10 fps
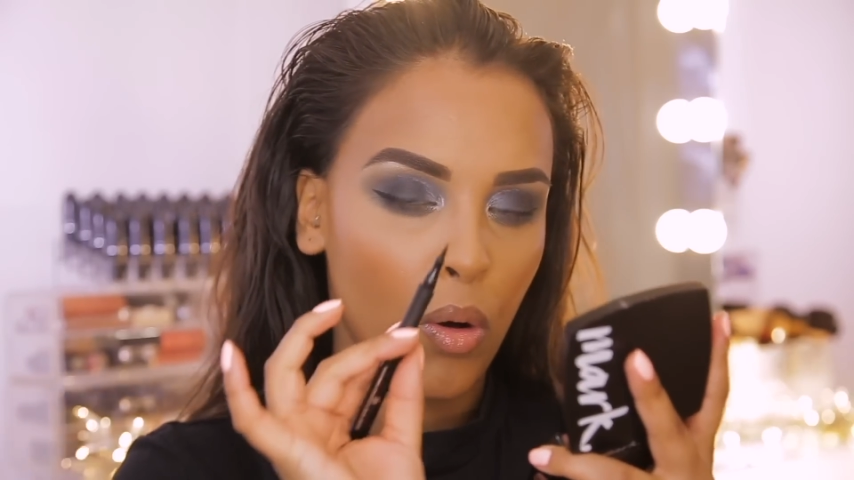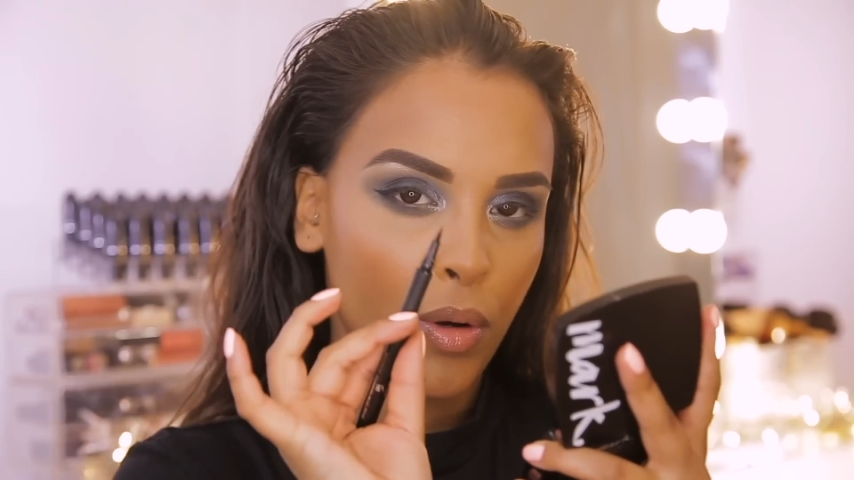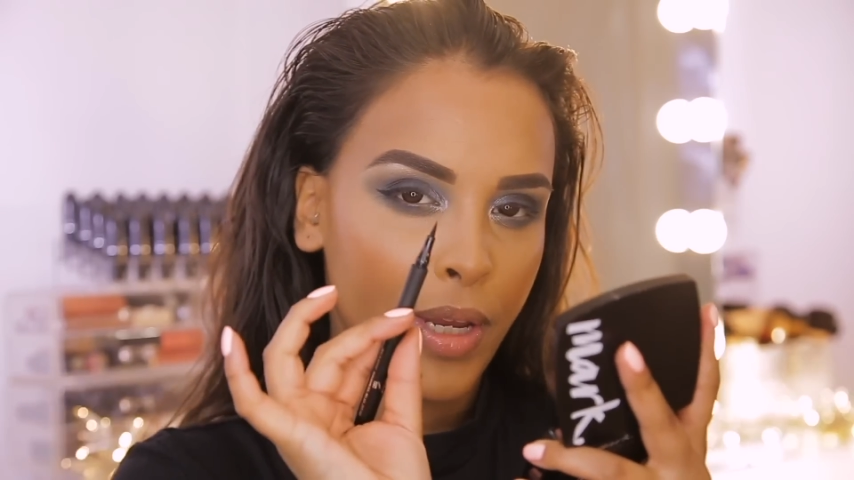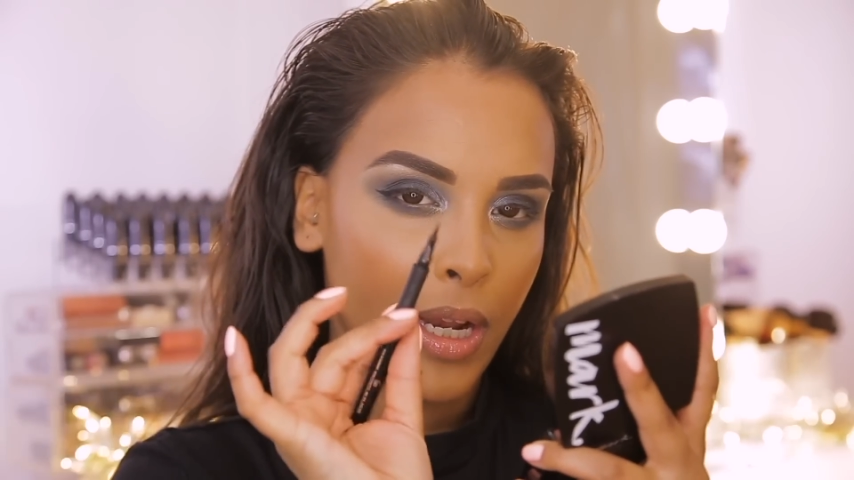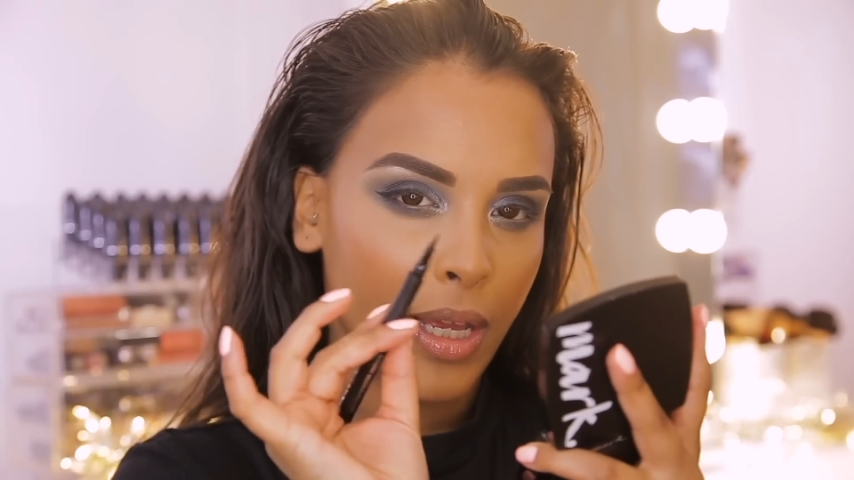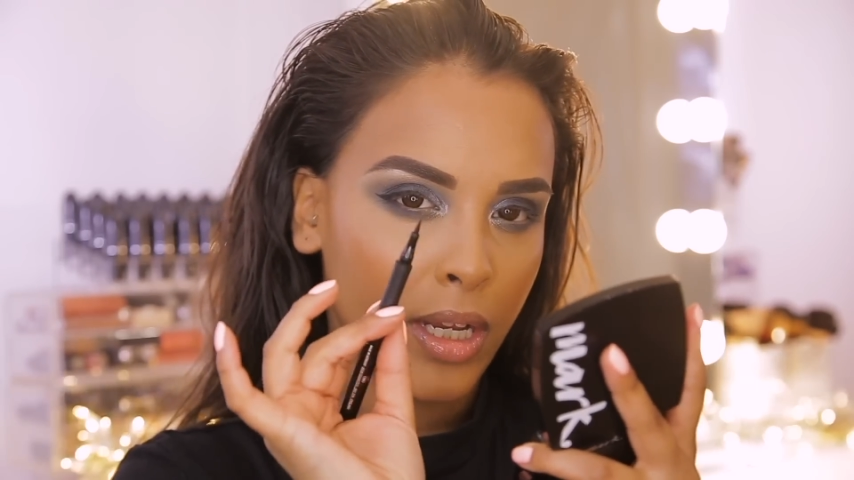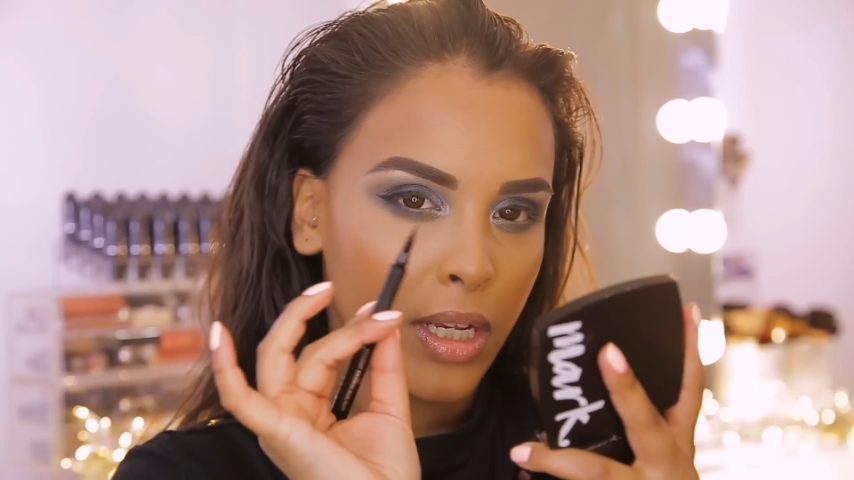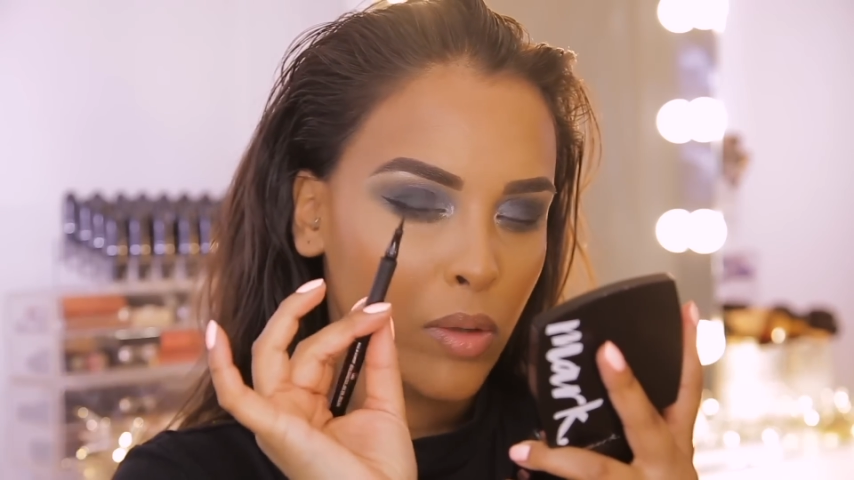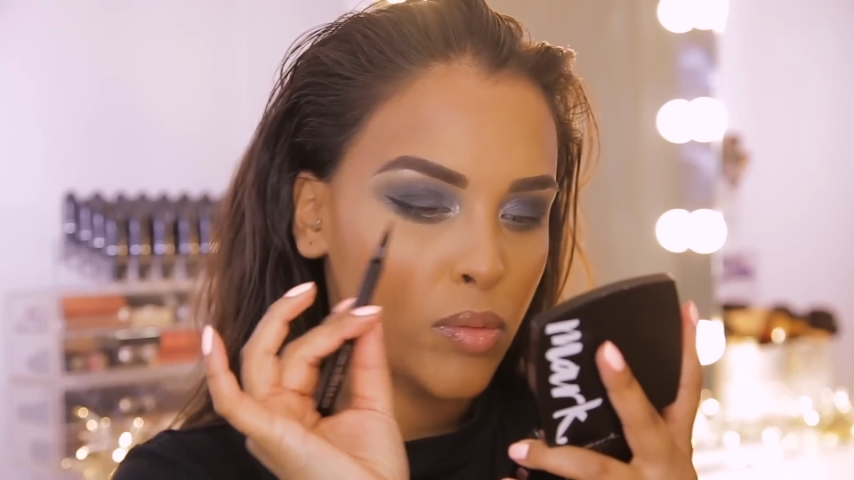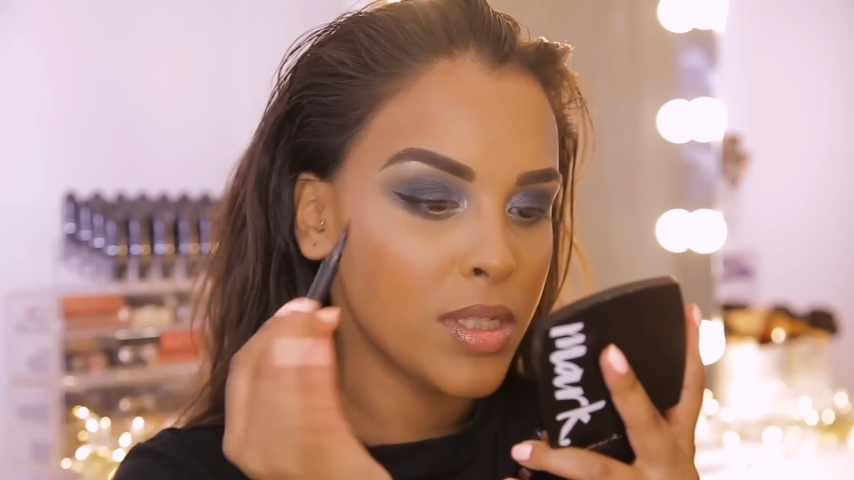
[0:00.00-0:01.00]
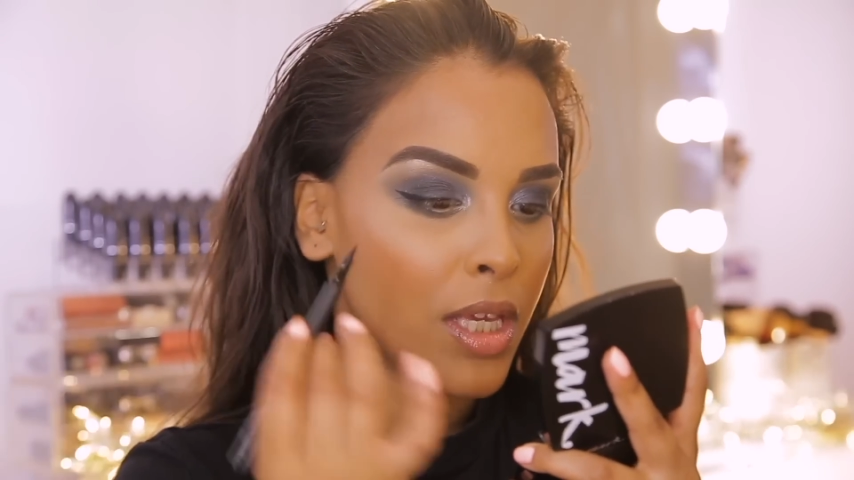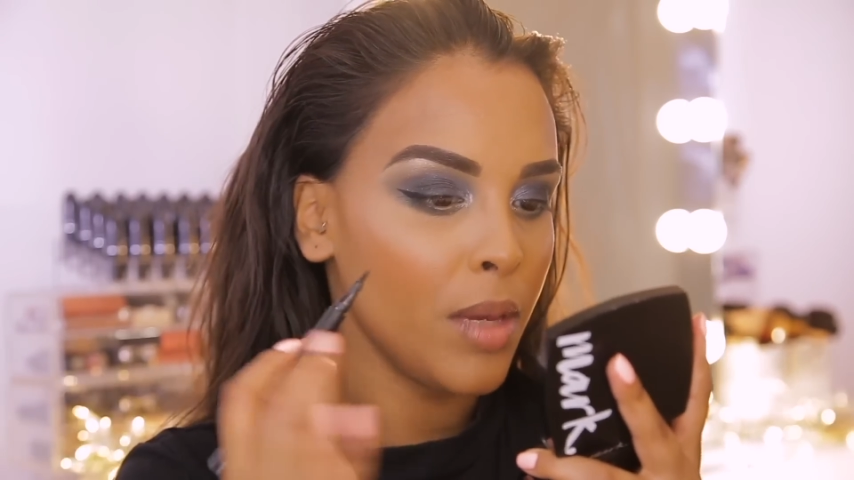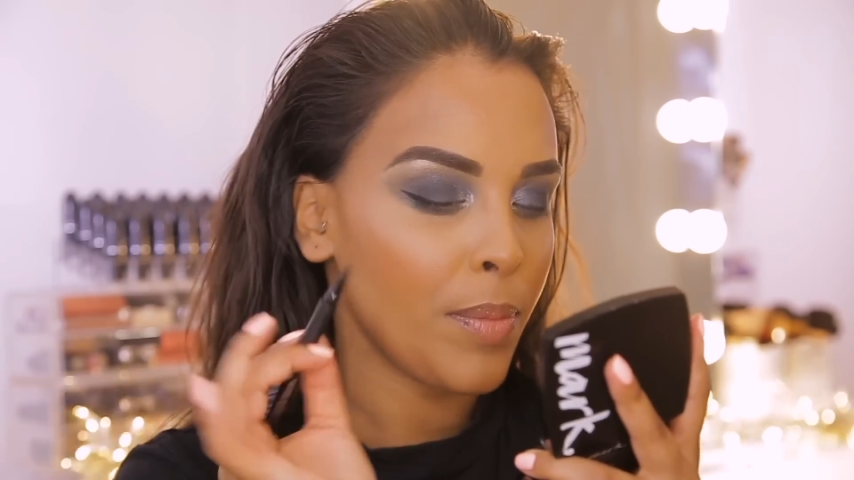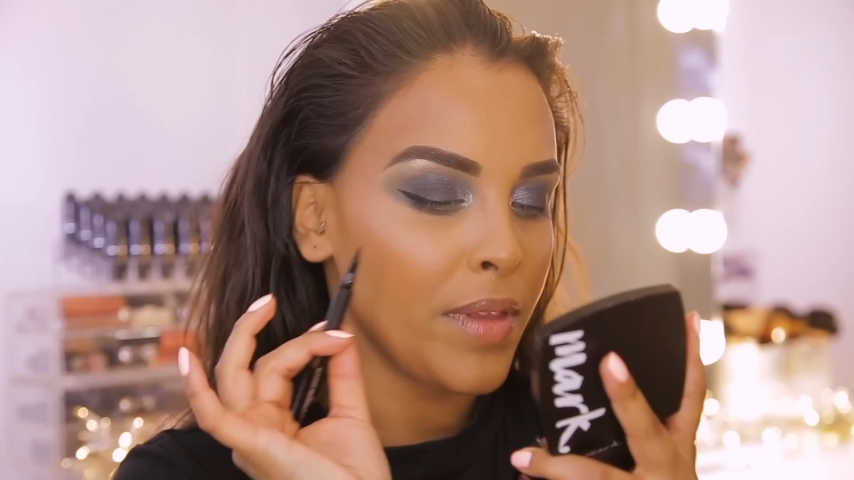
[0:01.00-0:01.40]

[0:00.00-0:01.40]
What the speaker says: on it, like a little tip,